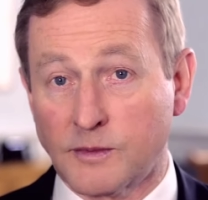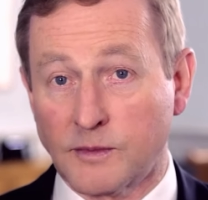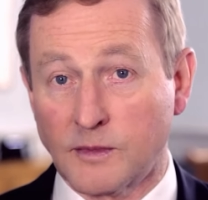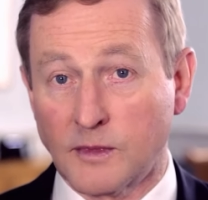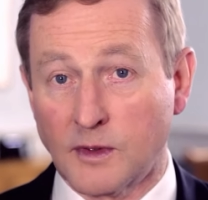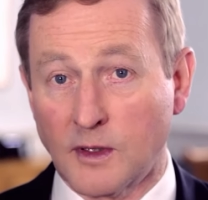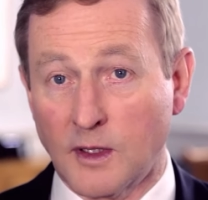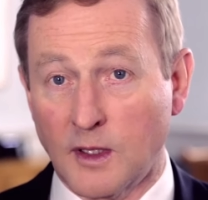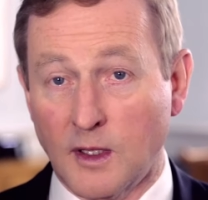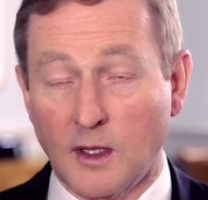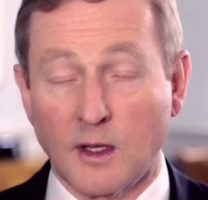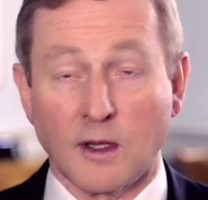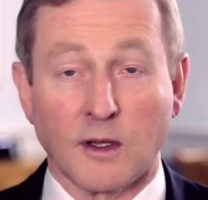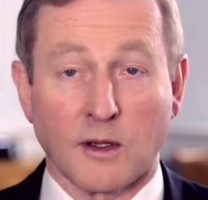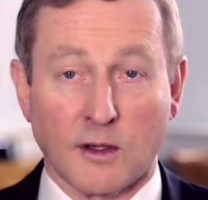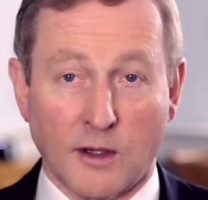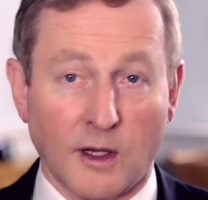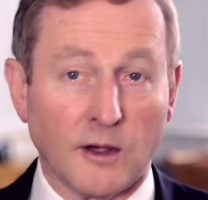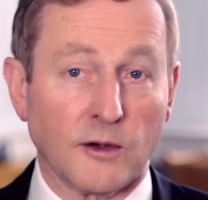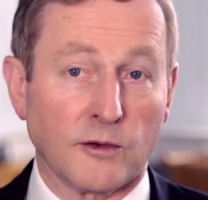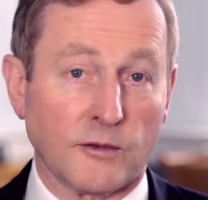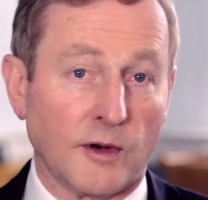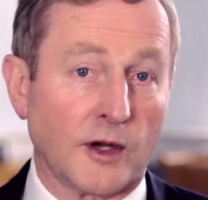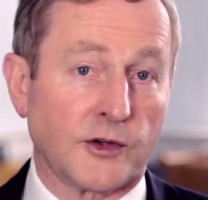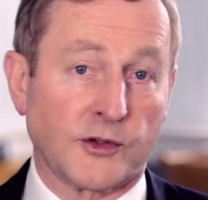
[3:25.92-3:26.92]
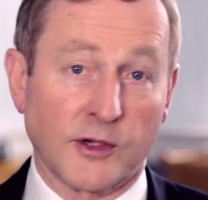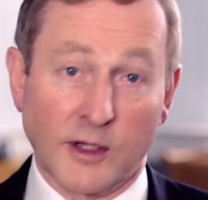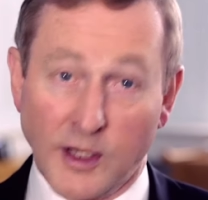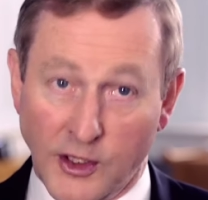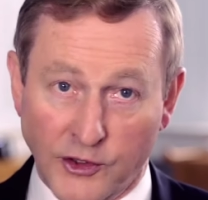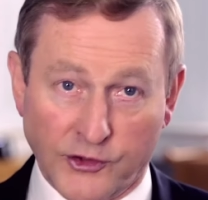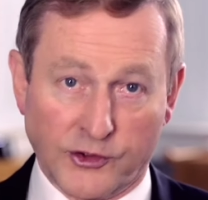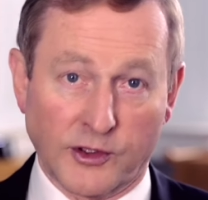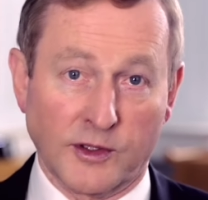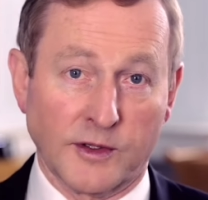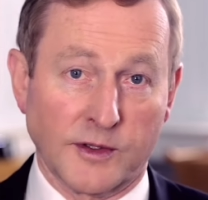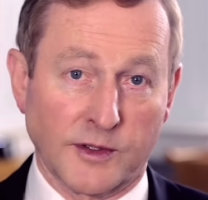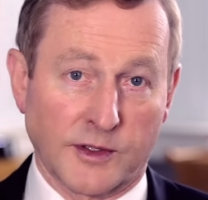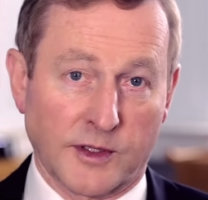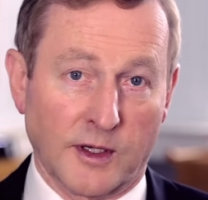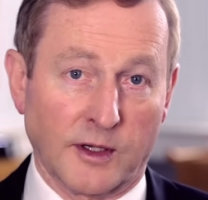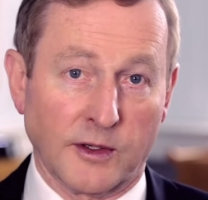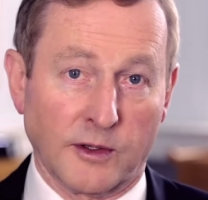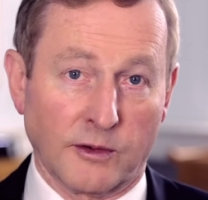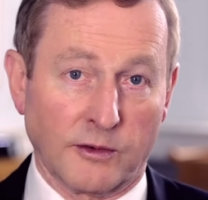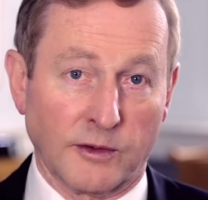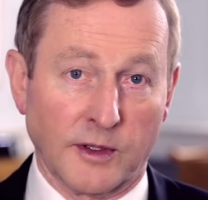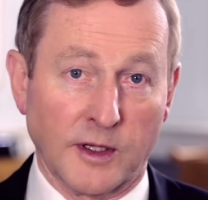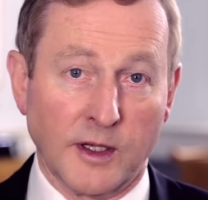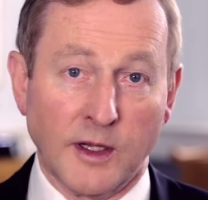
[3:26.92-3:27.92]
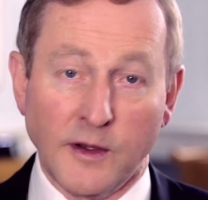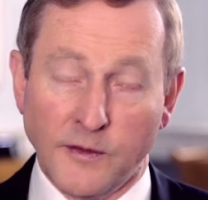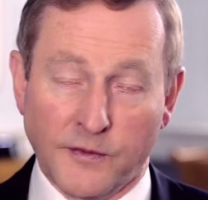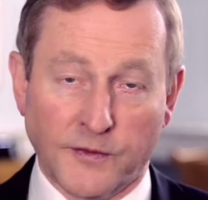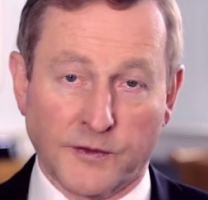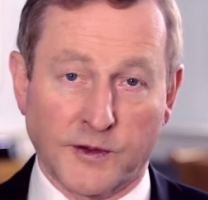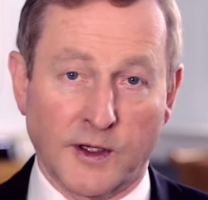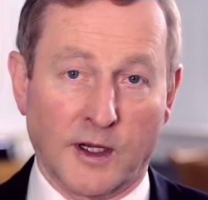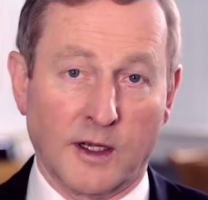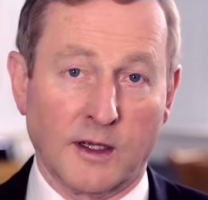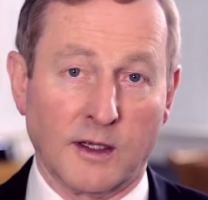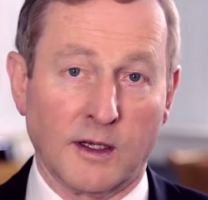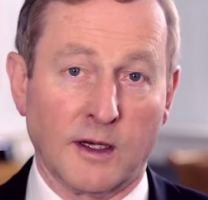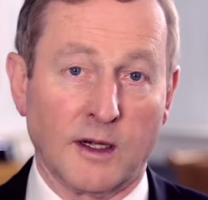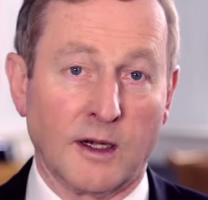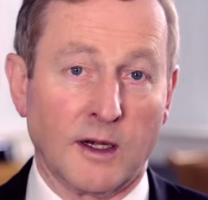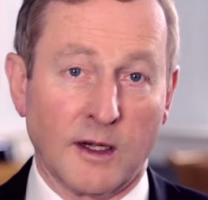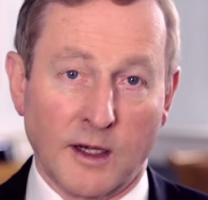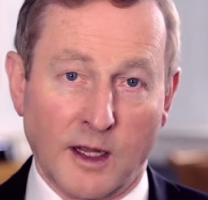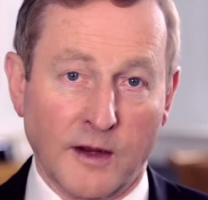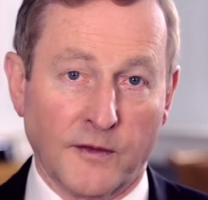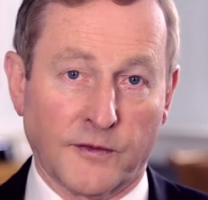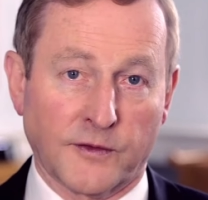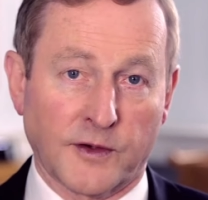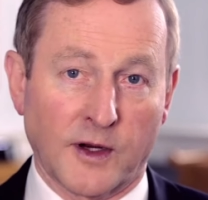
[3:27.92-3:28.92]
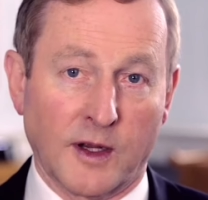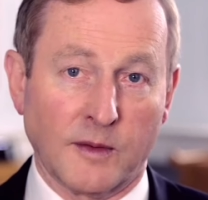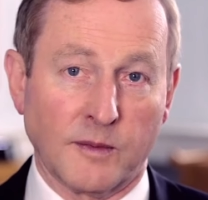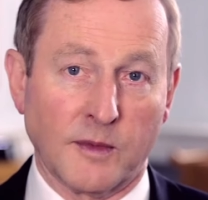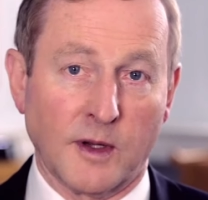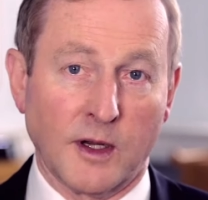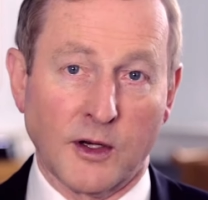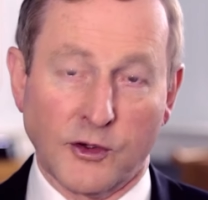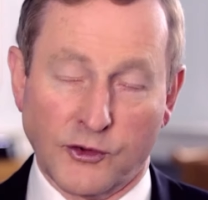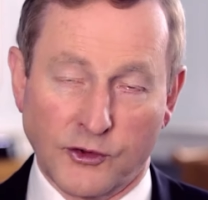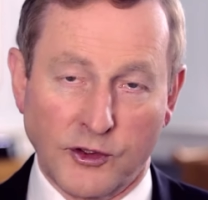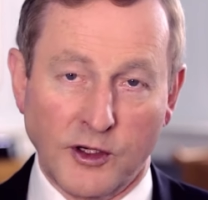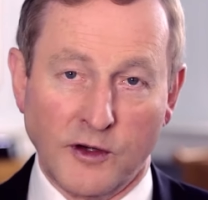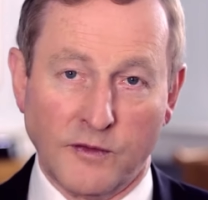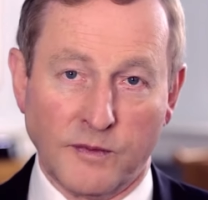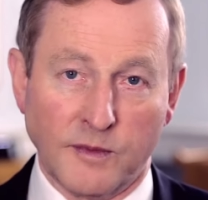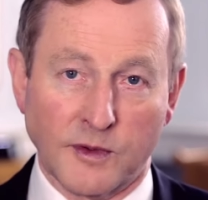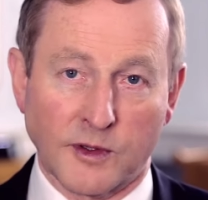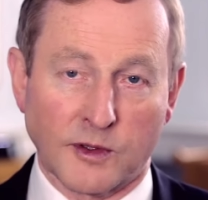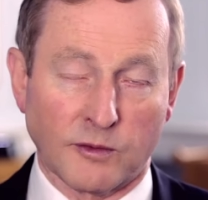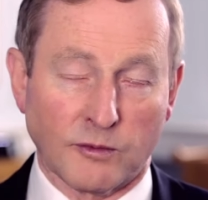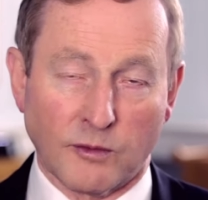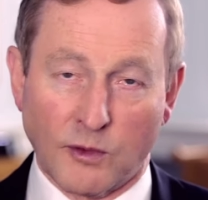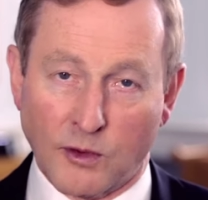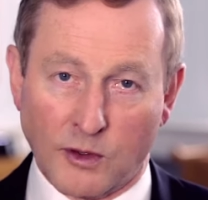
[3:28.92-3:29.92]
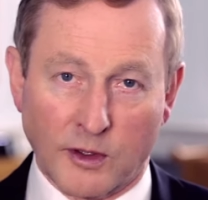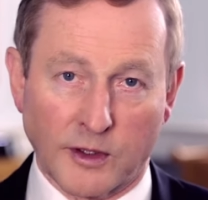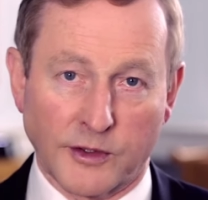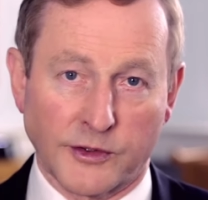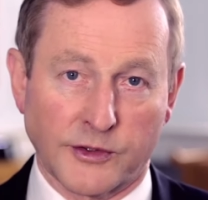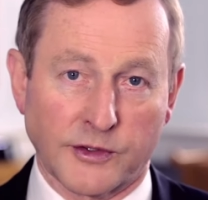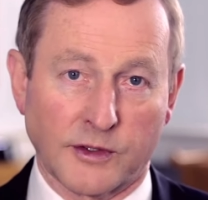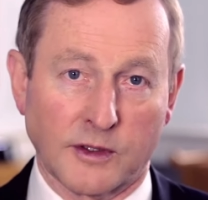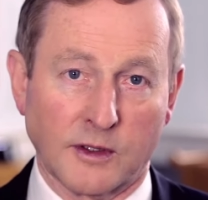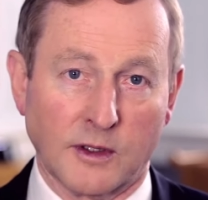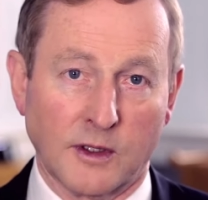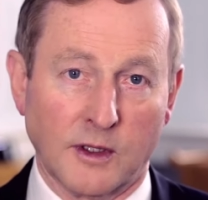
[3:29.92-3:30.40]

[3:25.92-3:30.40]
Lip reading: Pat, congratulations on your IFTA Lifetime Achievement Award.